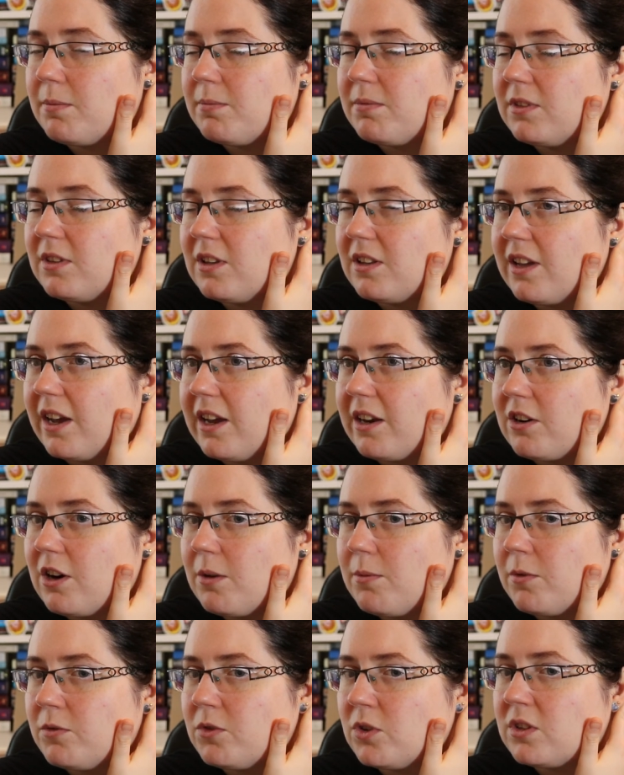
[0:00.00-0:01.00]
the
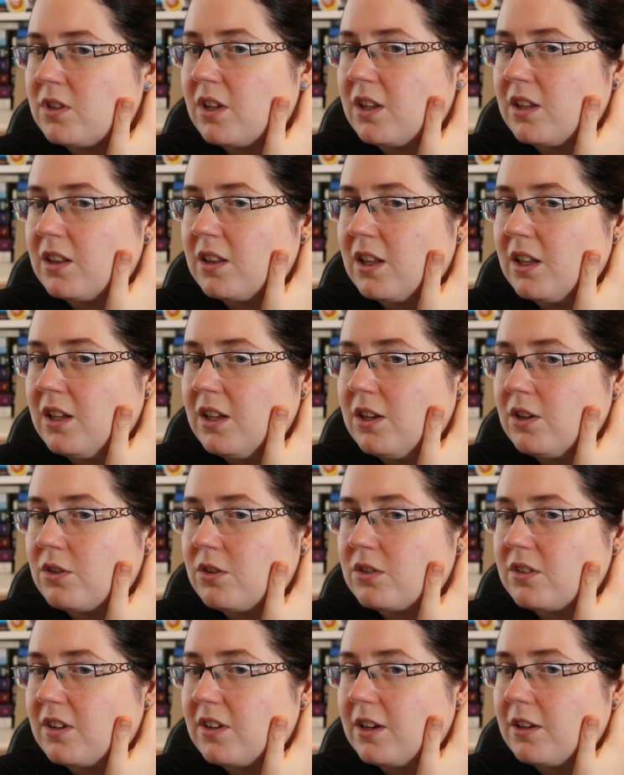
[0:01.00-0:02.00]
diagram of just like the ear
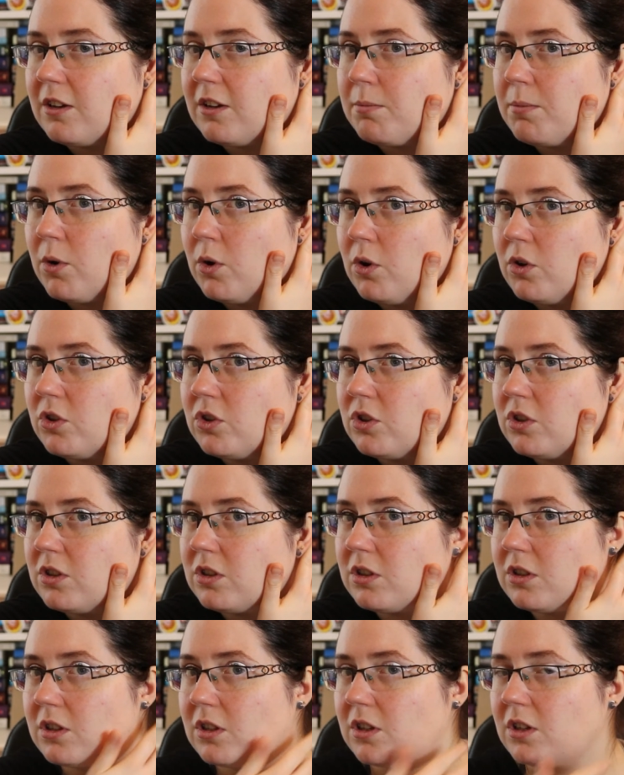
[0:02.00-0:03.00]
slightly
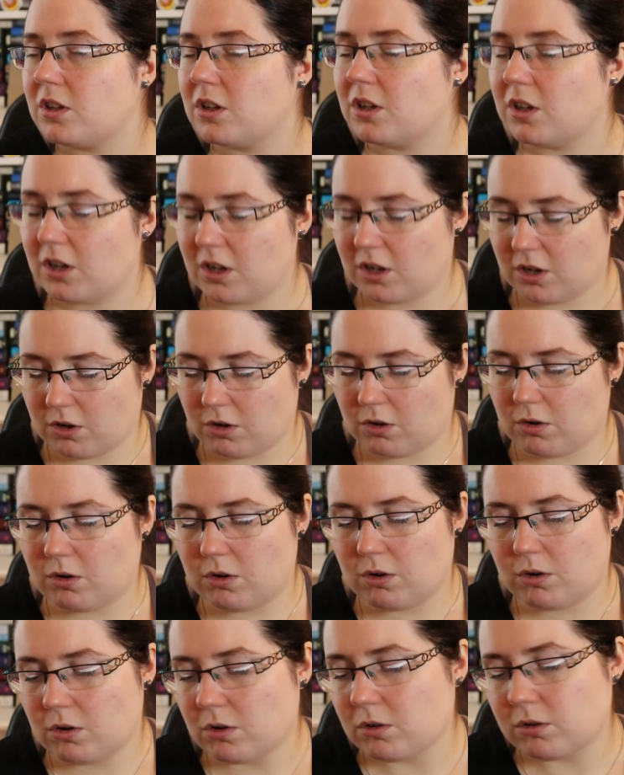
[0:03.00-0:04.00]
pushed.
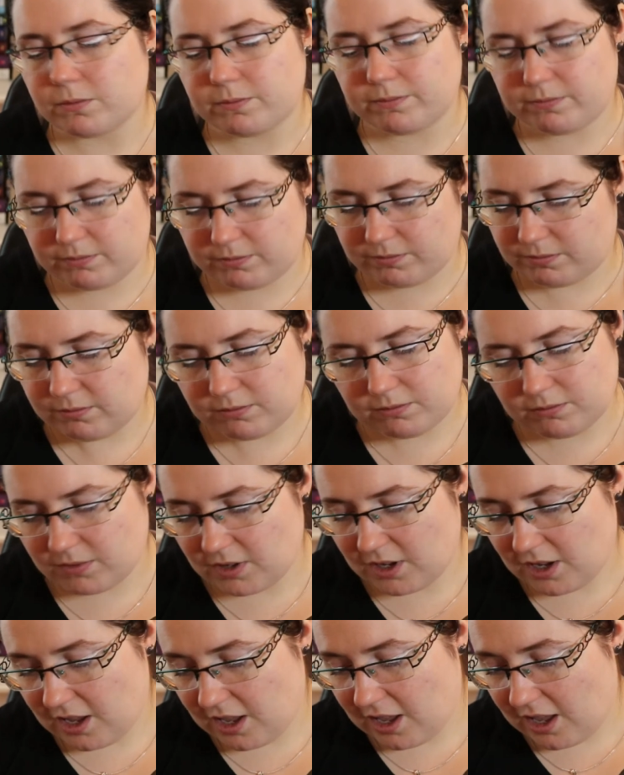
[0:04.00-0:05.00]
Oh.
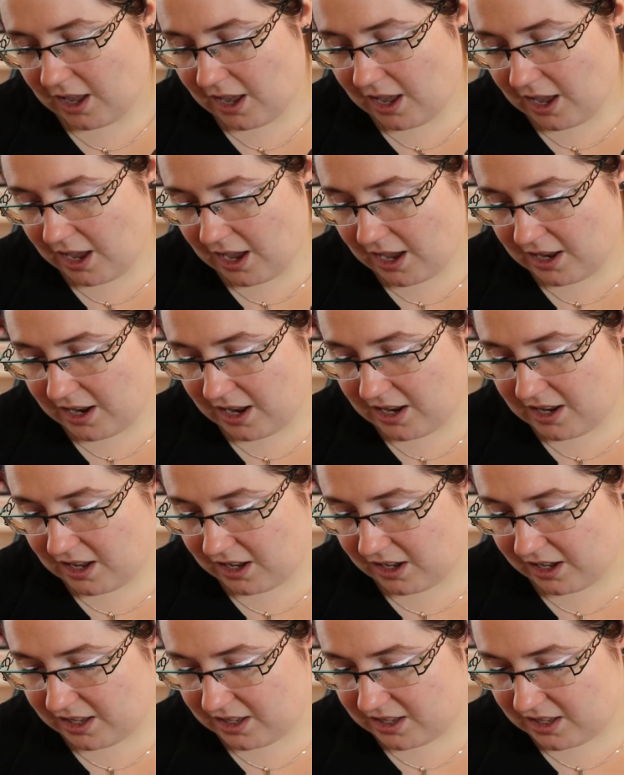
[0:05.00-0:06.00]
And then
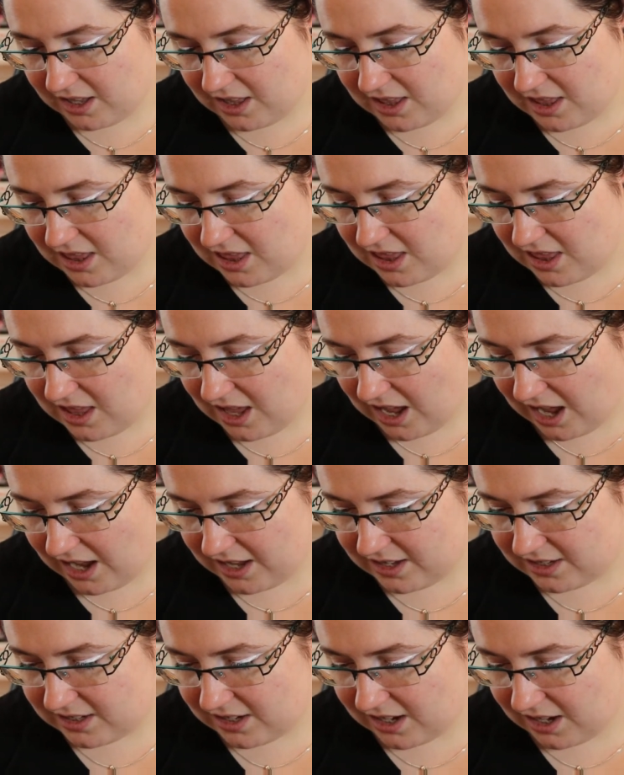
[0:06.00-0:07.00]
like,
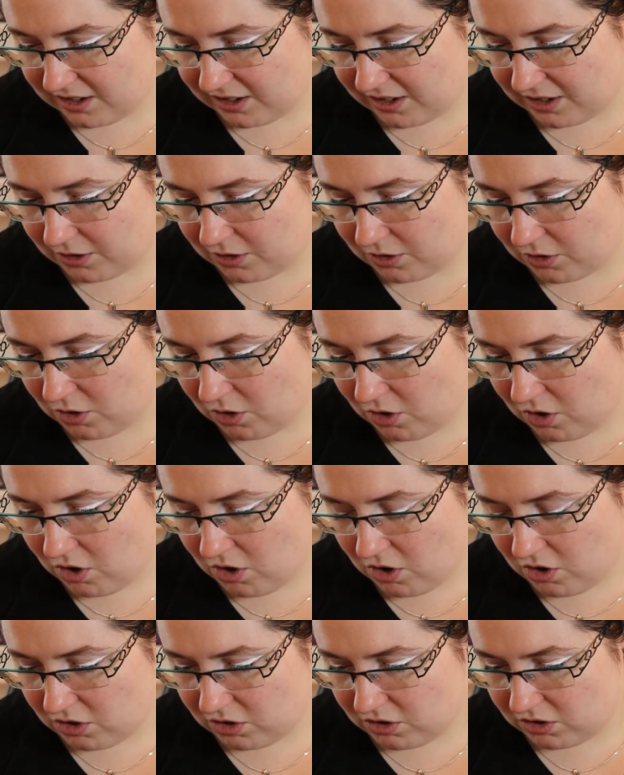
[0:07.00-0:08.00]
that's it. Like,
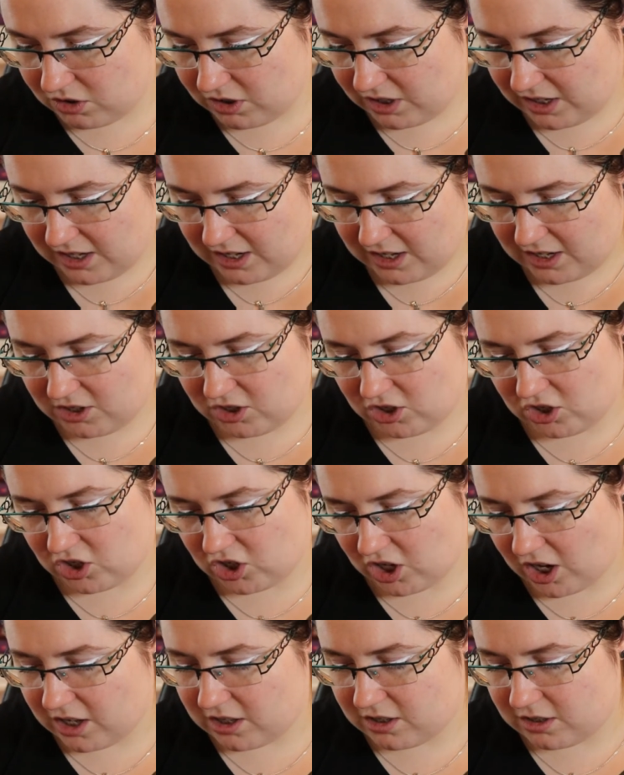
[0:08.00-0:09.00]
holy
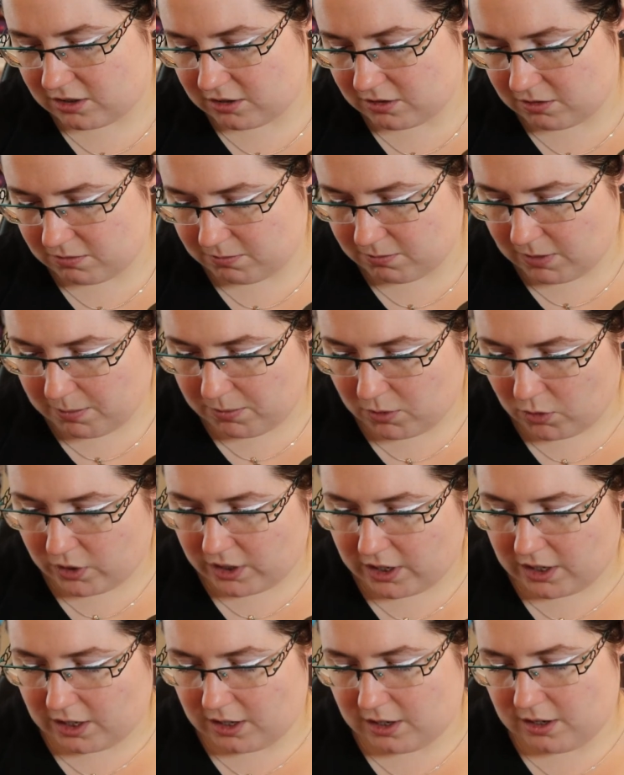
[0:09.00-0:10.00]
shit, my
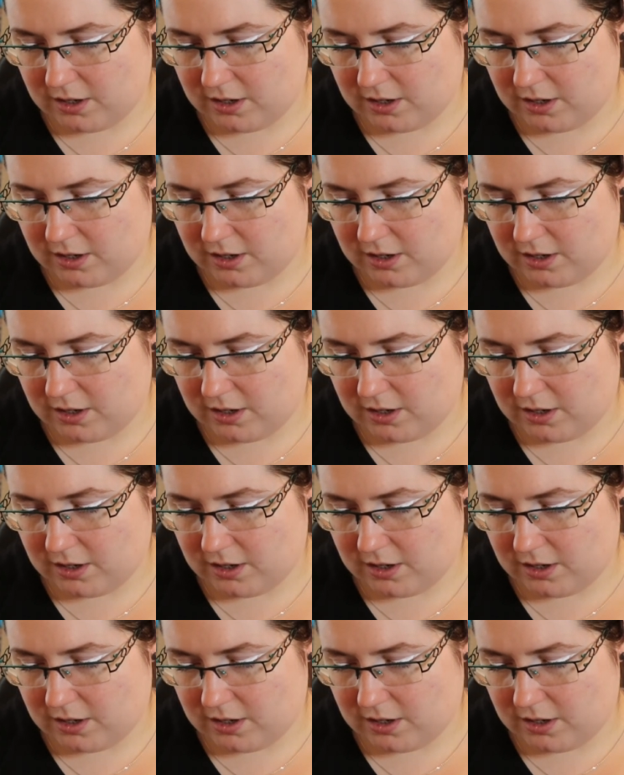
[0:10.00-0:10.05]
boy.